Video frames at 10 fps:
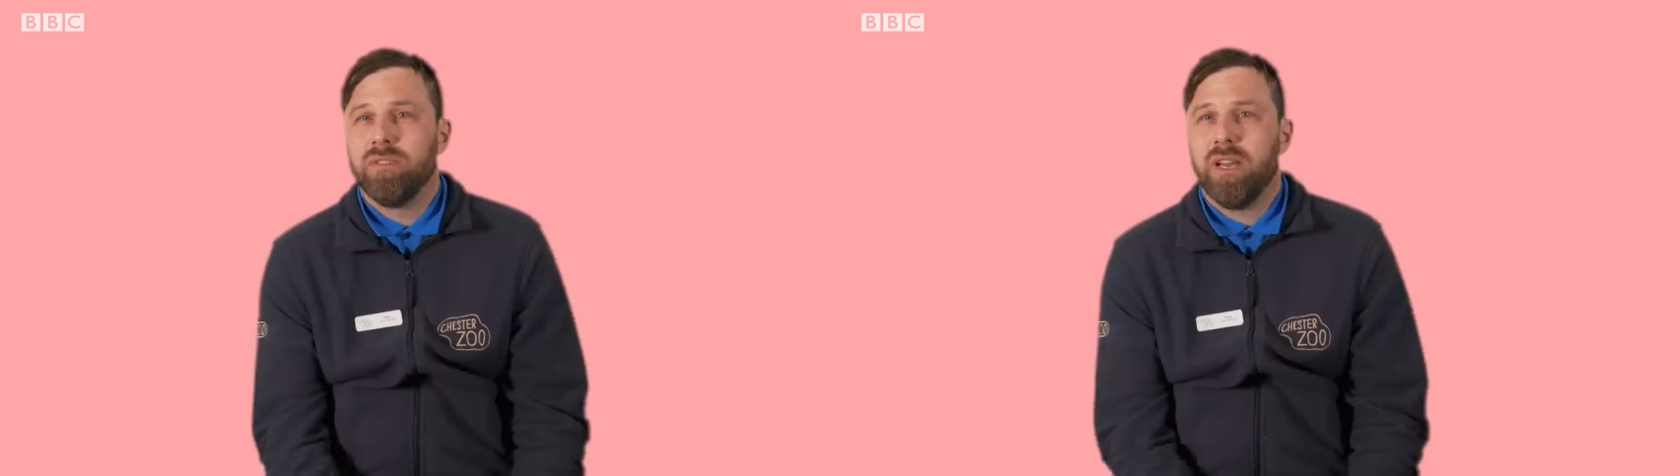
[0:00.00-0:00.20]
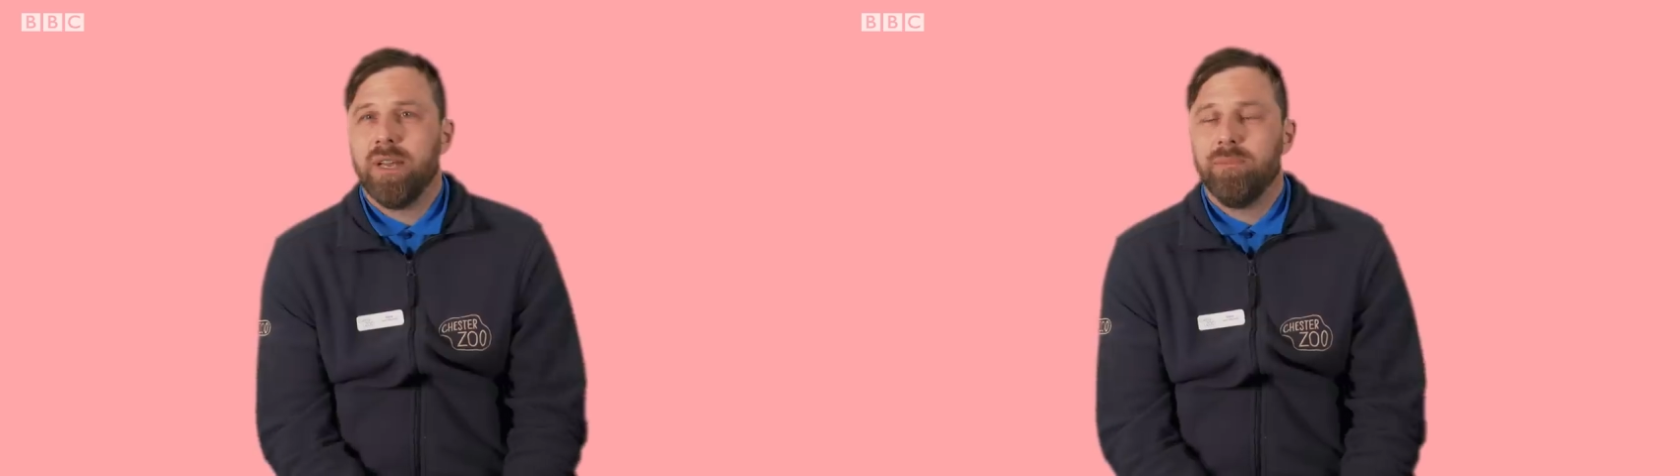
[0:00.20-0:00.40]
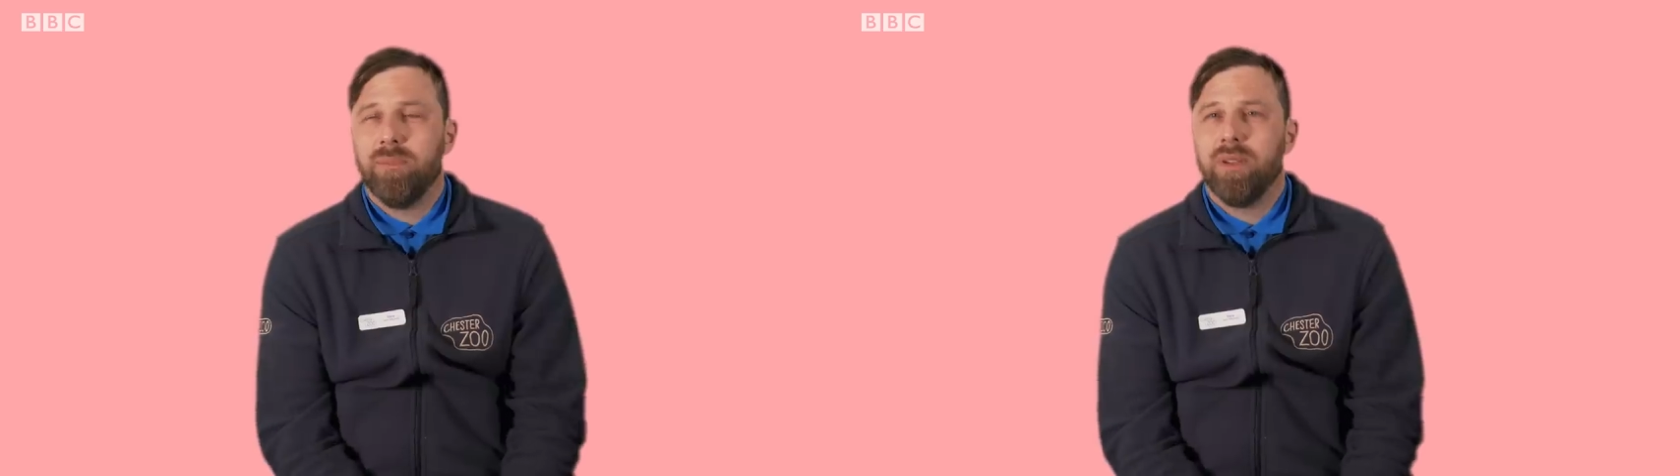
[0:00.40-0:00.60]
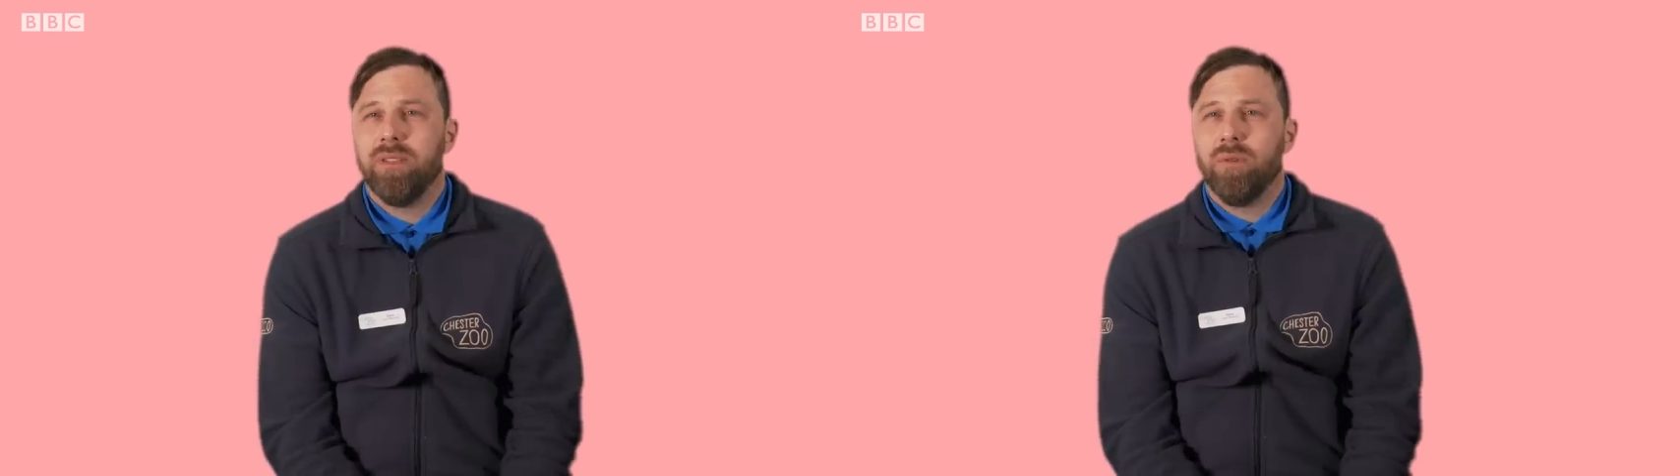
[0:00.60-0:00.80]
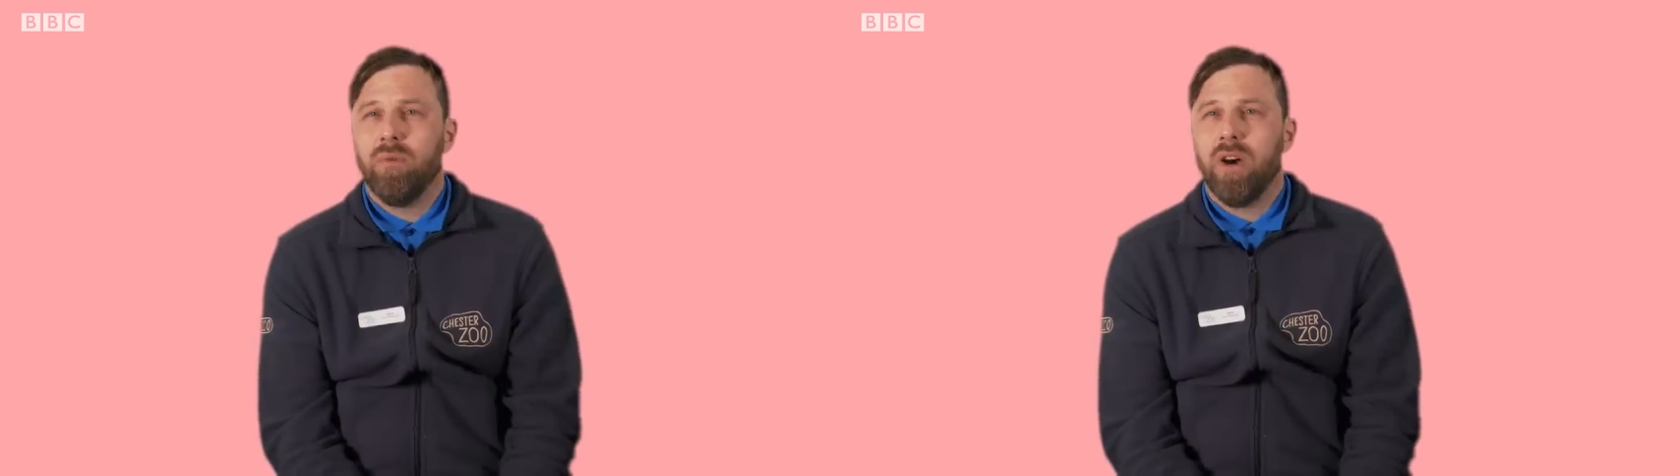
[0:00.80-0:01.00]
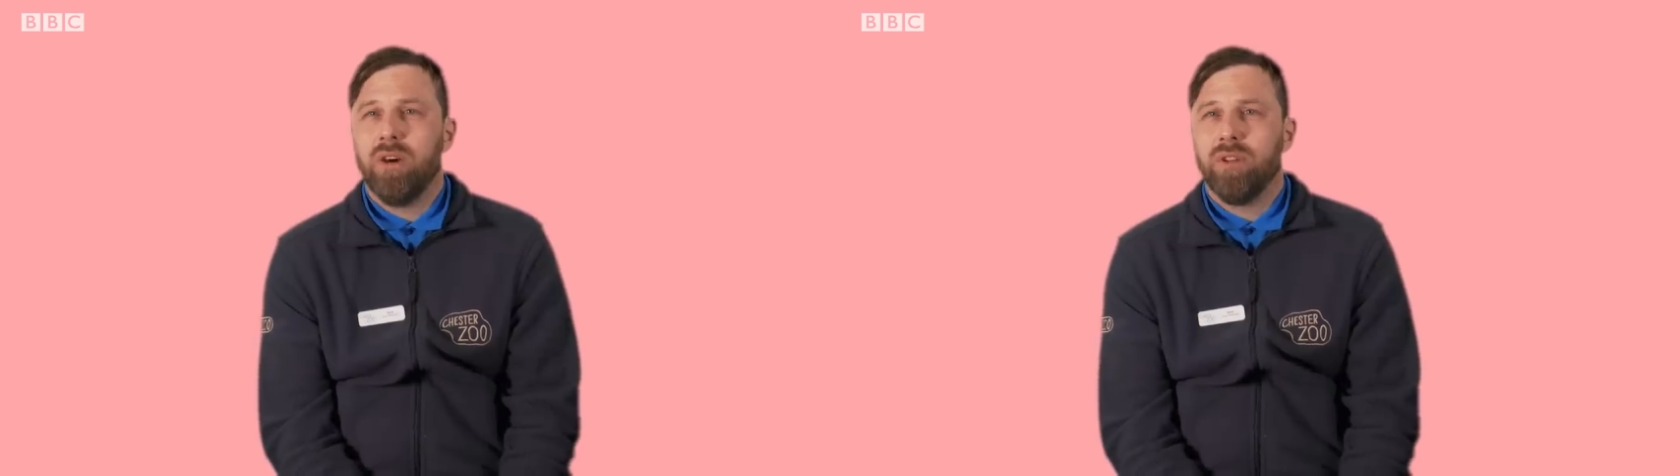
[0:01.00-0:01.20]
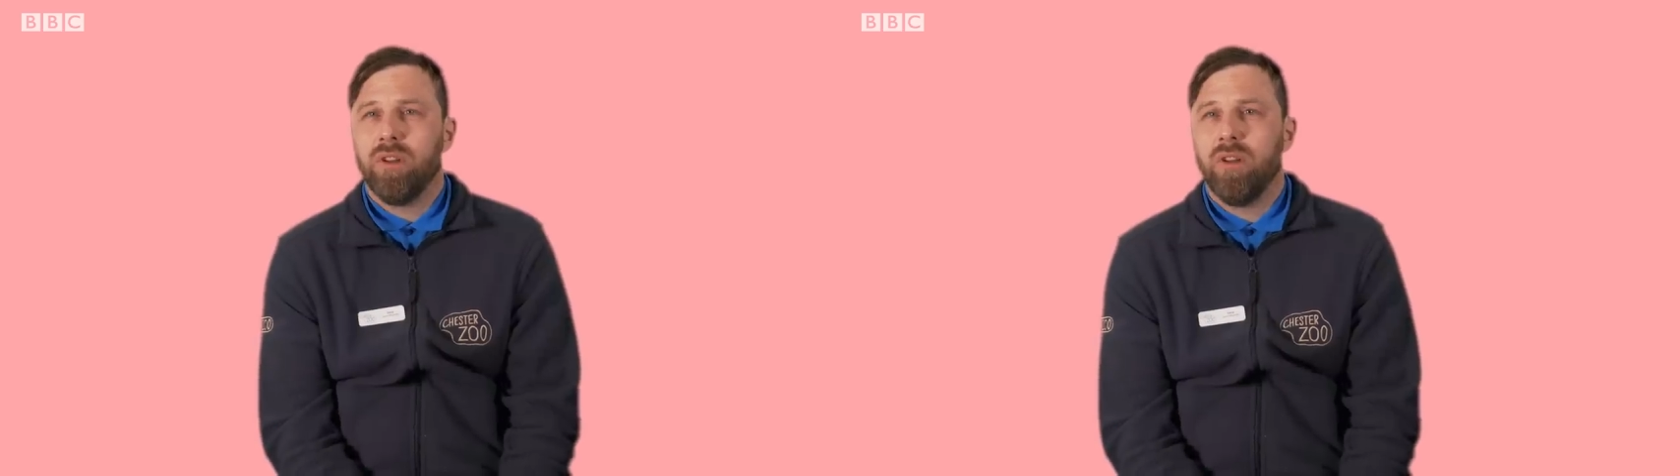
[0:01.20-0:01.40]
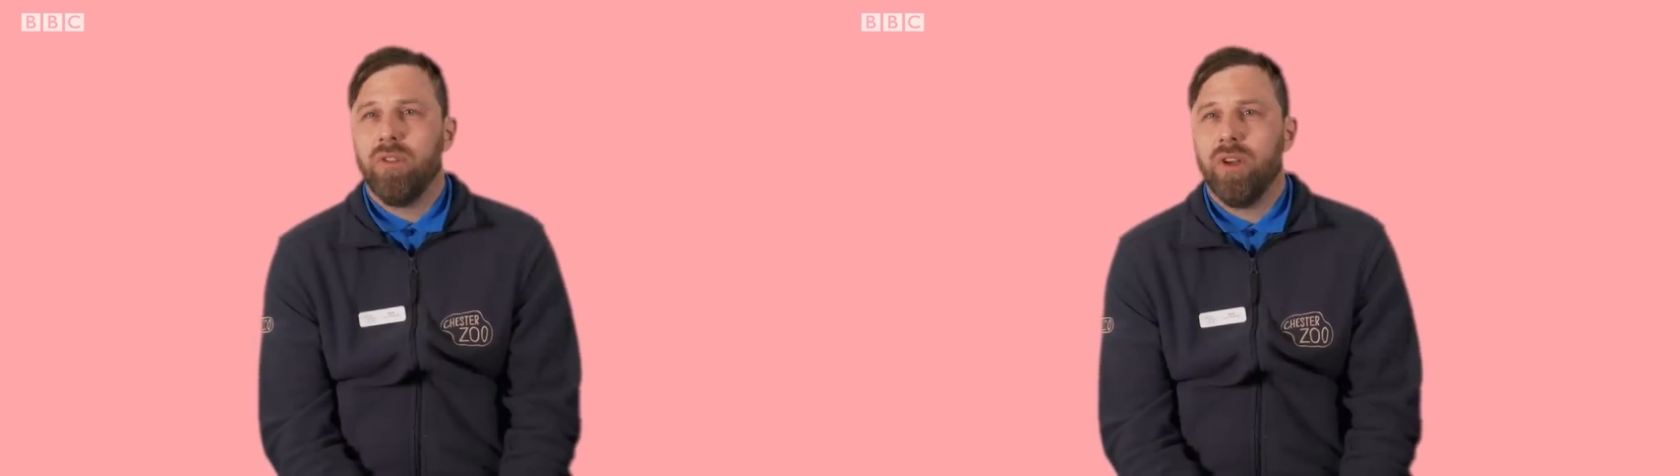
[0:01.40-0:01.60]
Um, in the wild, a
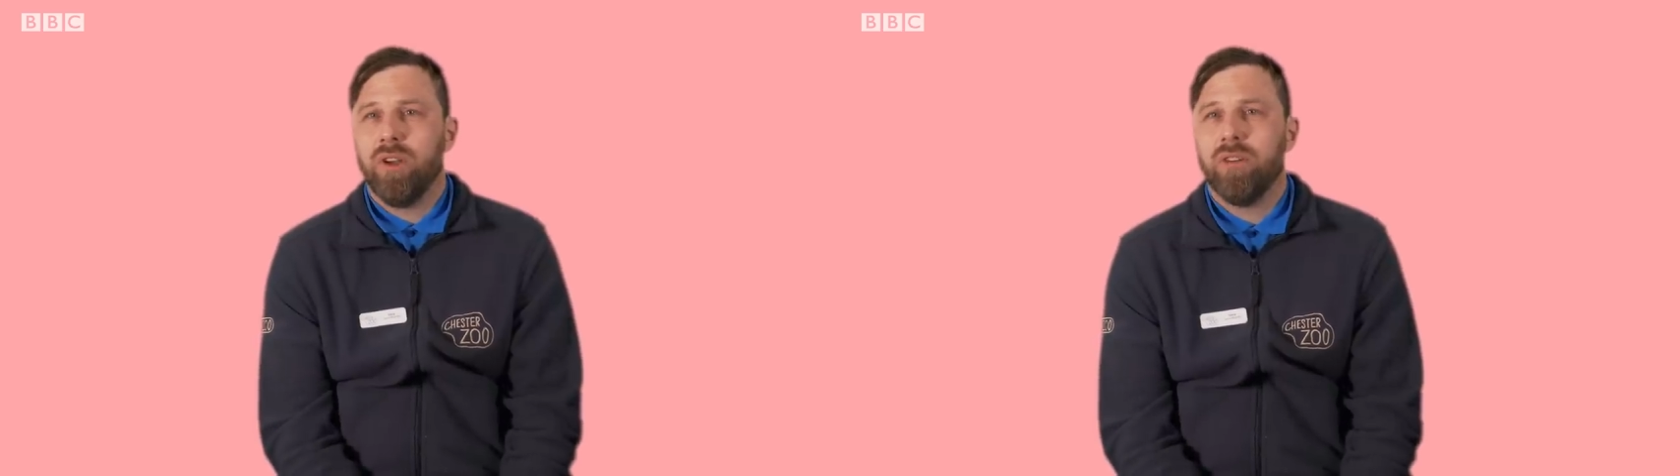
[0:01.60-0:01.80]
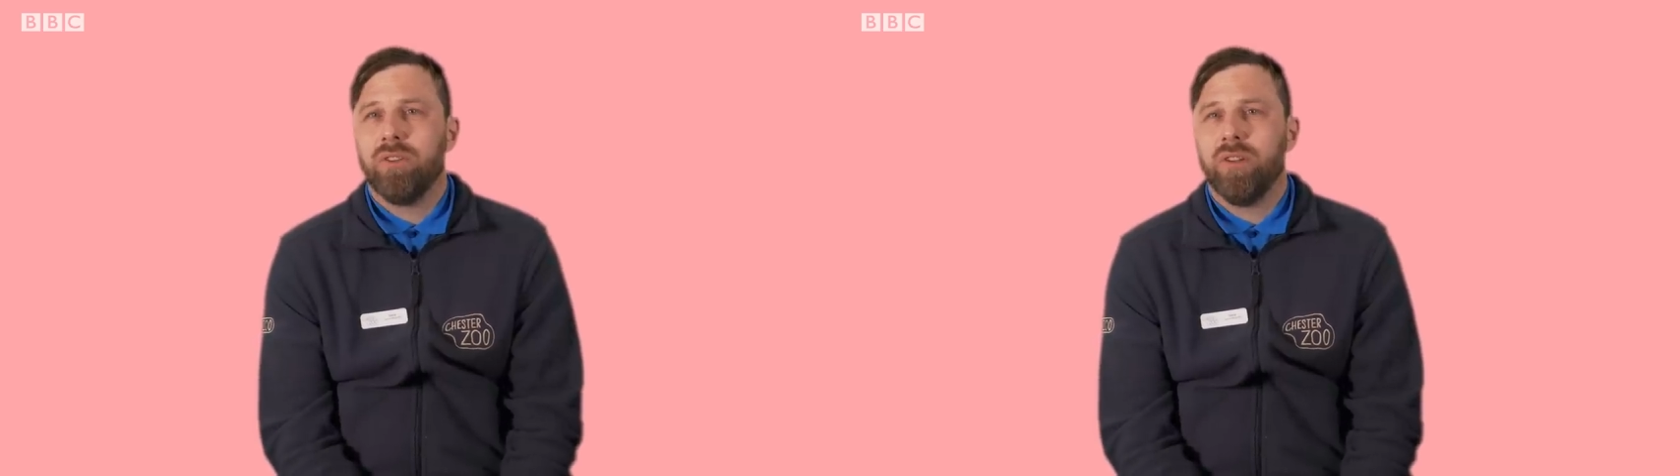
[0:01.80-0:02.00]
lot of the,